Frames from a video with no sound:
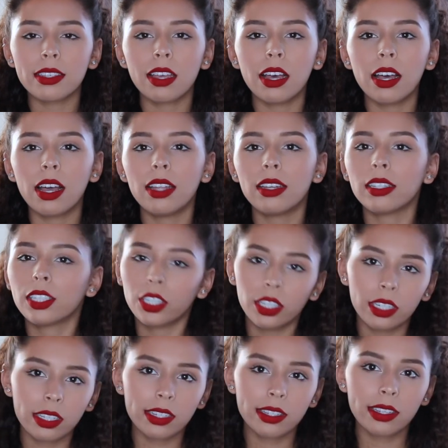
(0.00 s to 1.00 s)
got
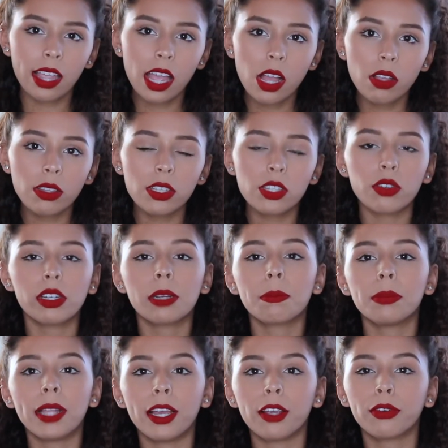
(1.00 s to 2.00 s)
good sales during
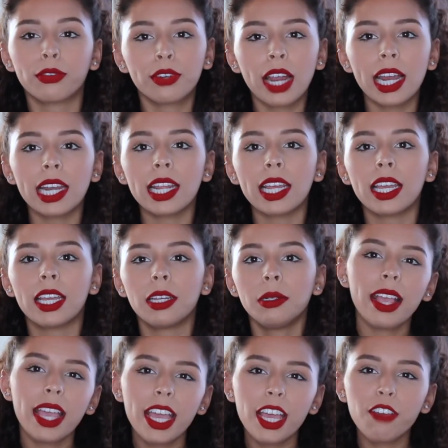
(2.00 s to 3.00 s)
Black
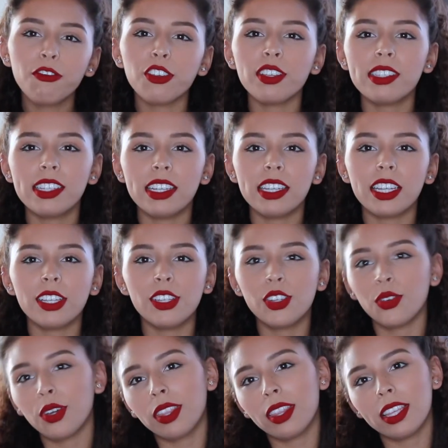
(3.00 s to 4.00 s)
Friday. If you did
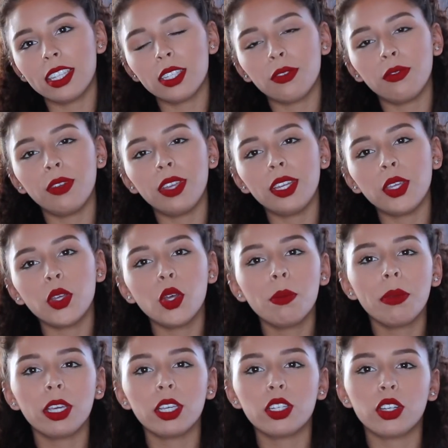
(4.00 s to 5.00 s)
enjoy this video,
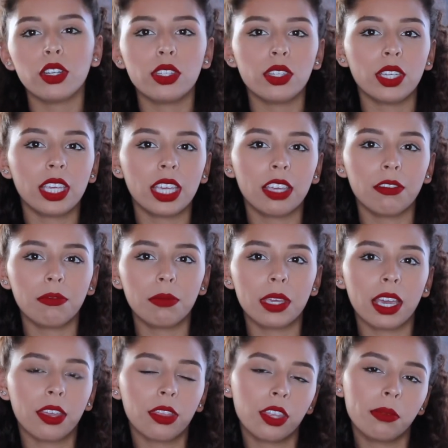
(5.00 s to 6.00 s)
make sure to give me
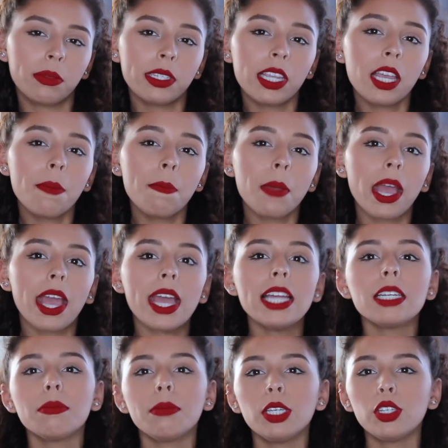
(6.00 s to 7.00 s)
a thumbs up
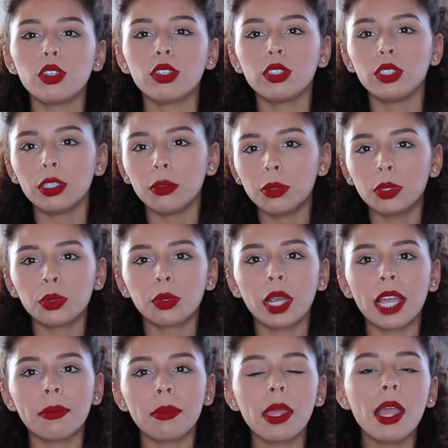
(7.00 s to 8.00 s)
and make sure to
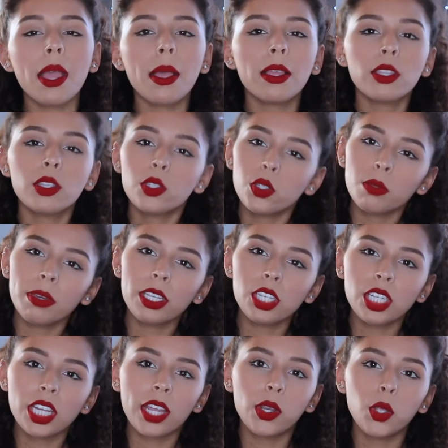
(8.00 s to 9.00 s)
subscribe to my
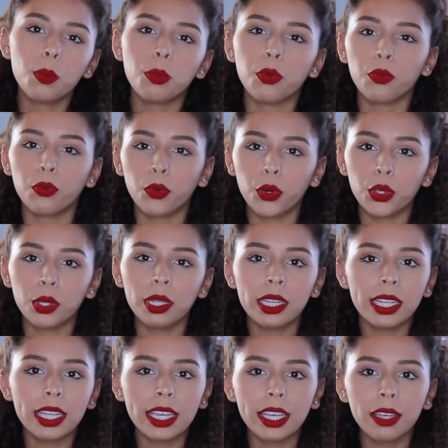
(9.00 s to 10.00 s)
channel before you
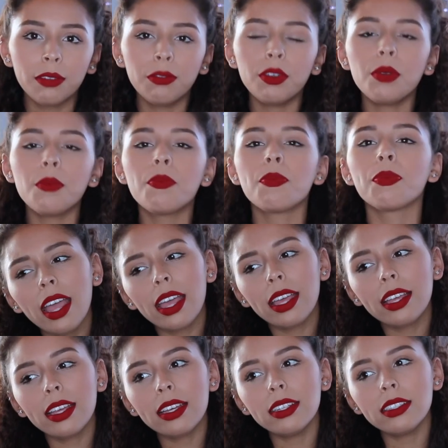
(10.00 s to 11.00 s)
leave.
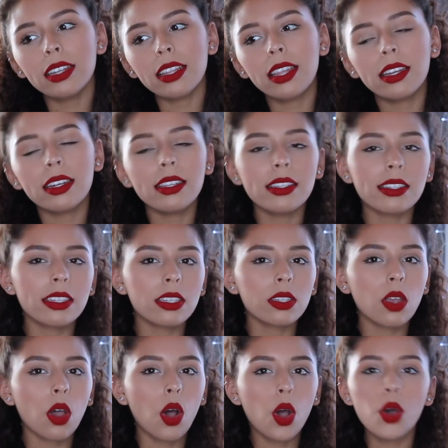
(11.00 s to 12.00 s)
And that is
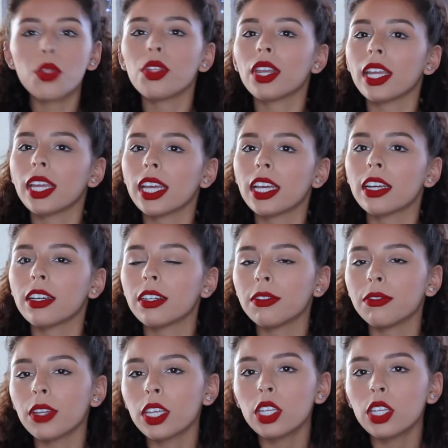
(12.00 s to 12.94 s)
all that I have